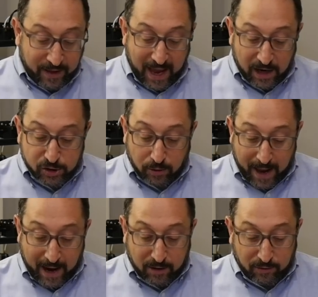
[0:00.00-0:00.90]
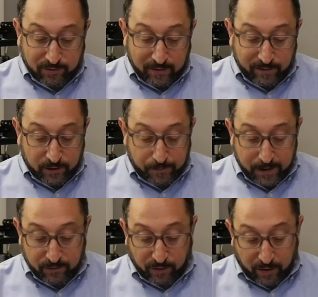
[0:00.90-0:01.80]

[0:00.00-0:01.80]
the actual accuracy of these pins